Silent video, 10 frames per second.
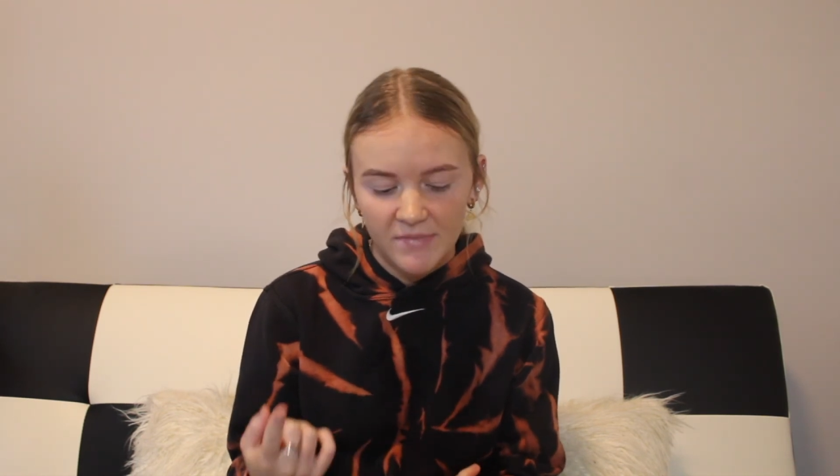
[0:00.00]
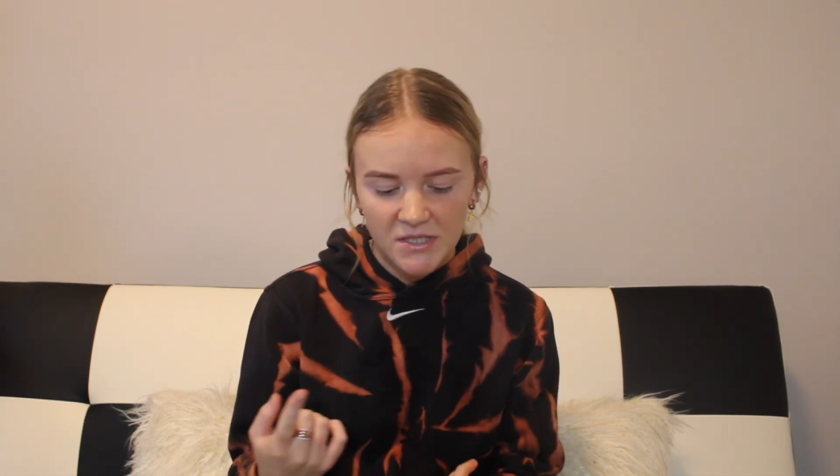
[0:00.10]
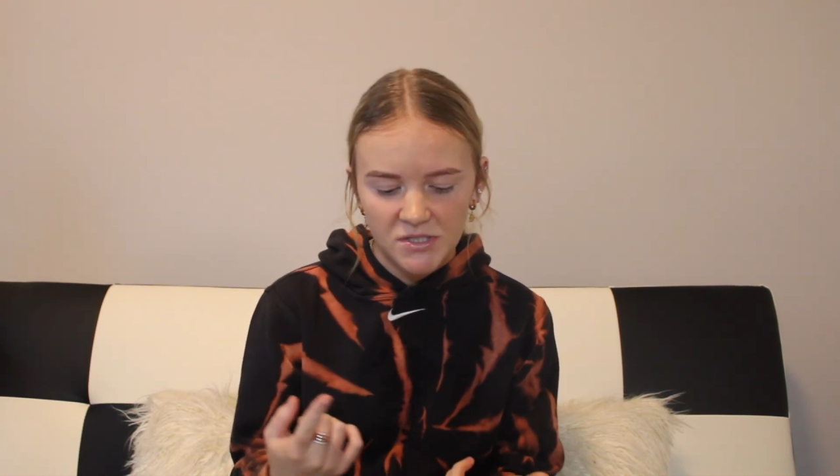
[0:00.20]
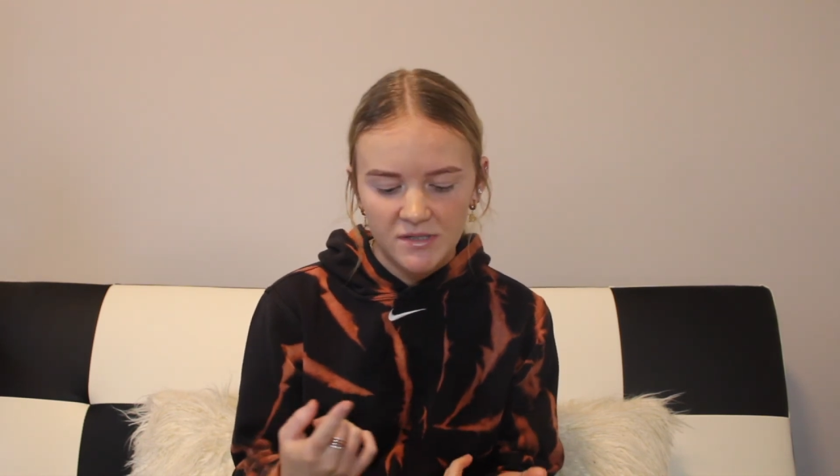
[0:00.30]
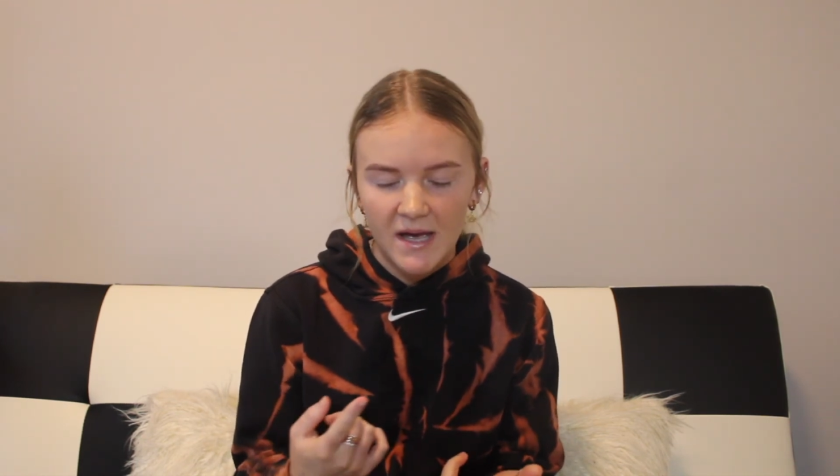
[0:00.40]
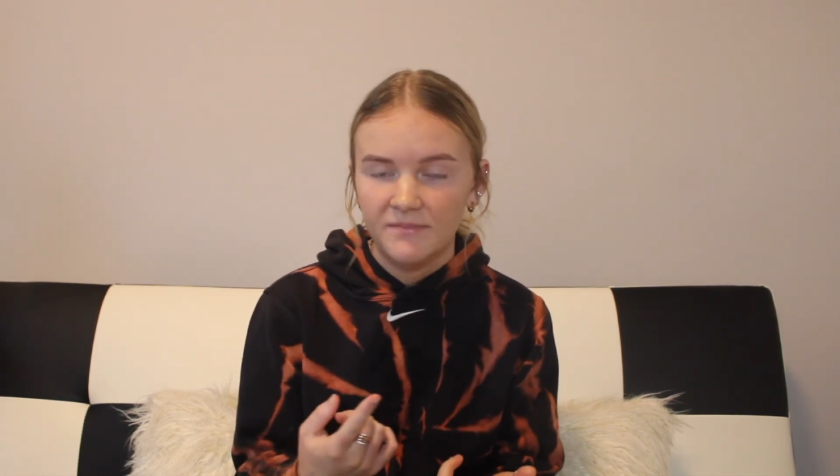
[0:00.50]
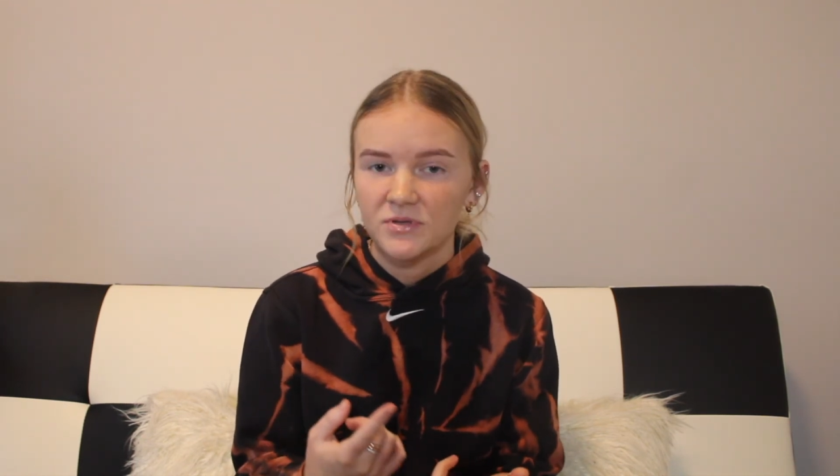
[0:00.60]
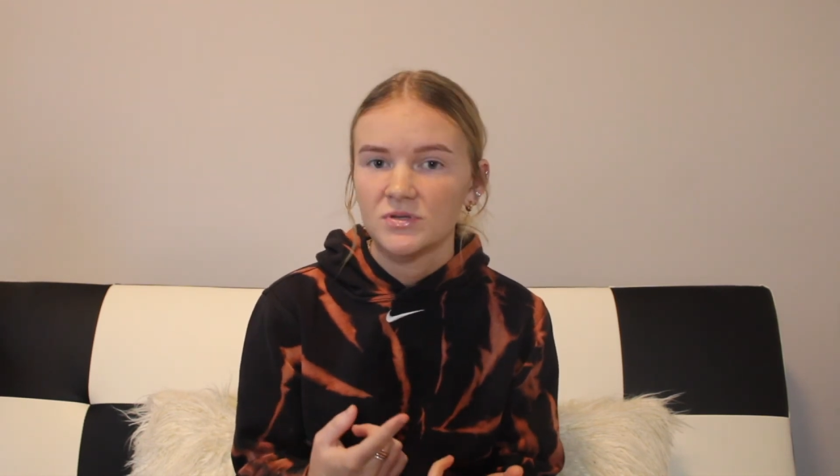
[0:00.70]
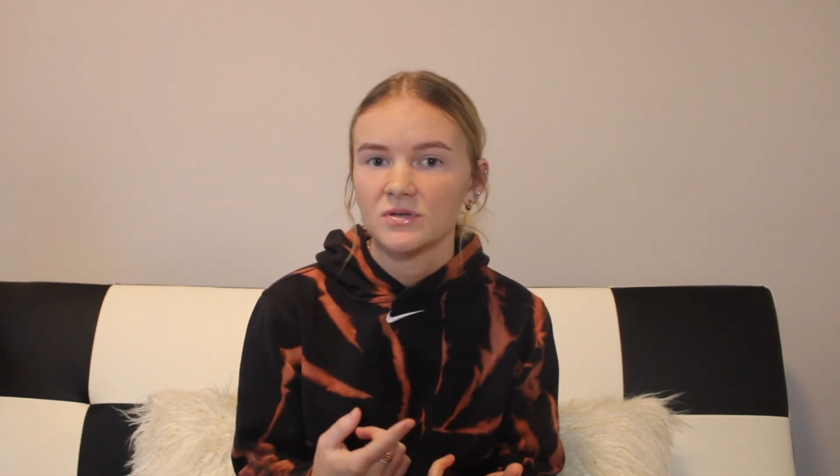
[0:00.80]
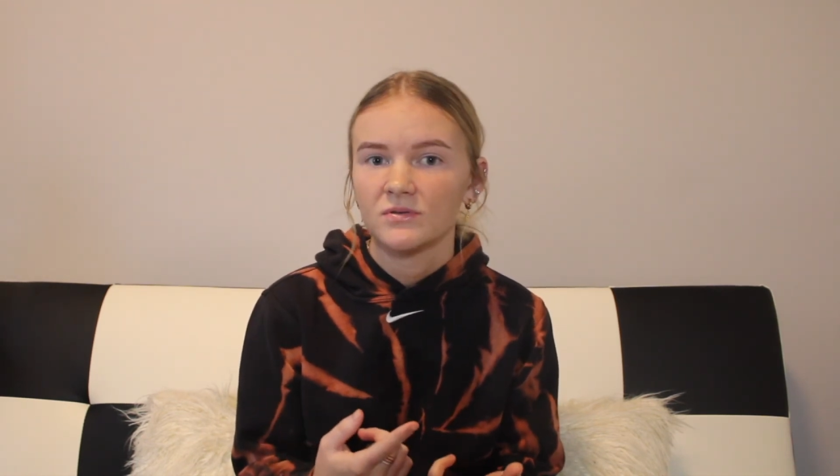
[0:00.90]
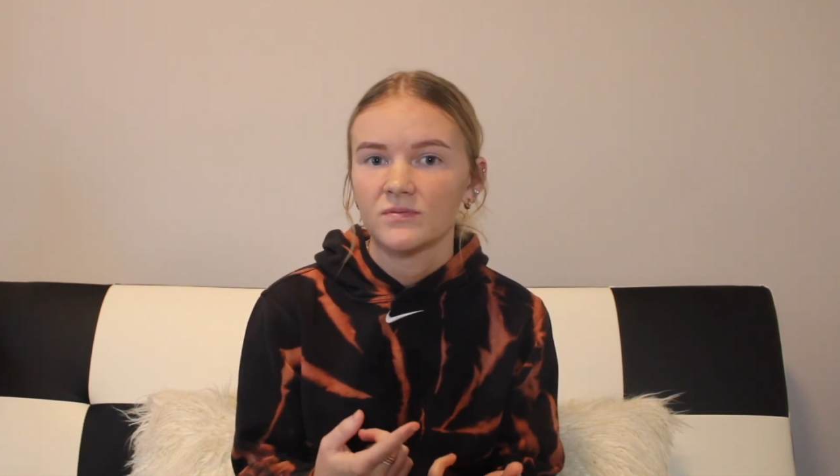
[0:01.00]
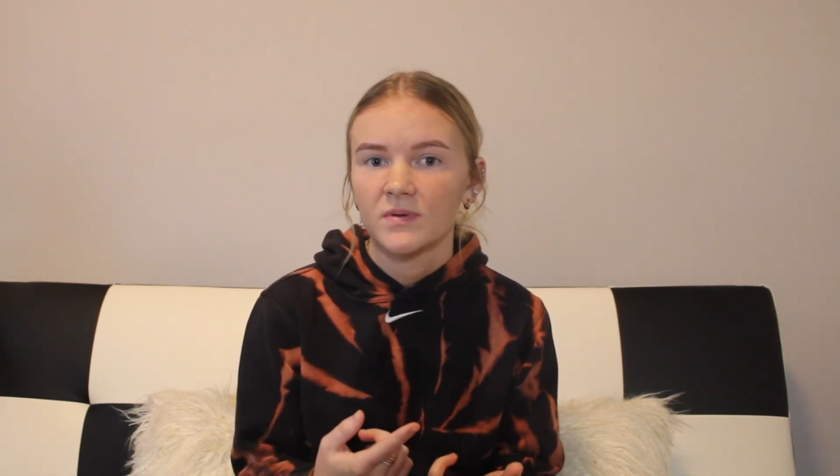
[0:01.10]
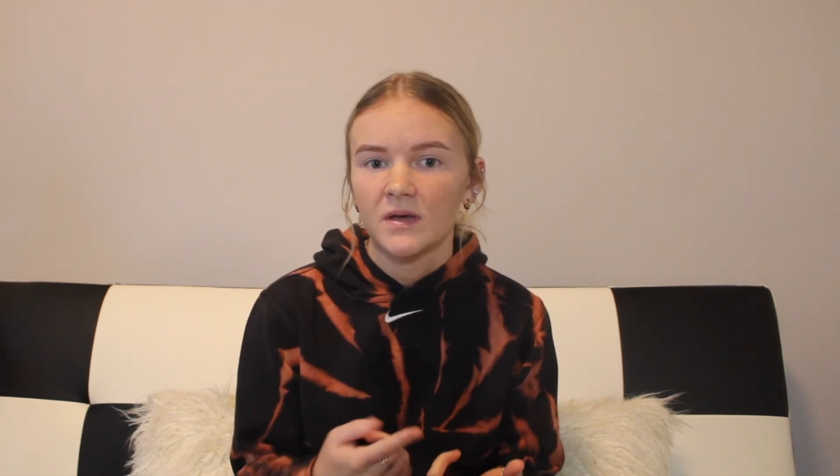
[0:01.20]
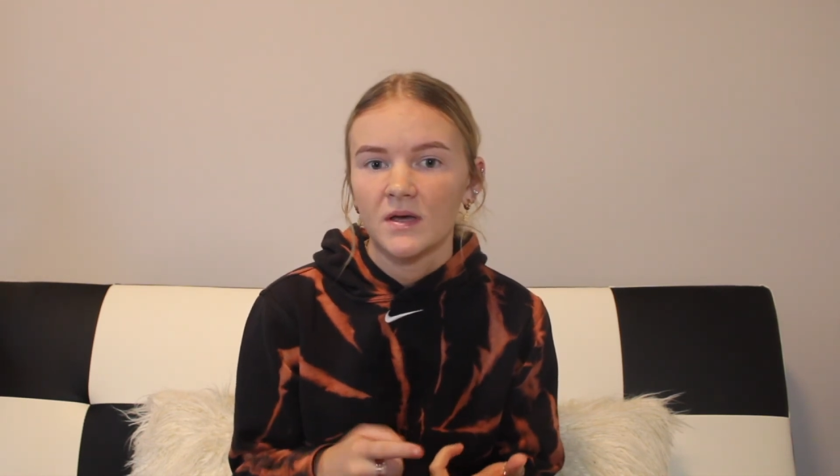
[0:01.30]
make sure you have YouTube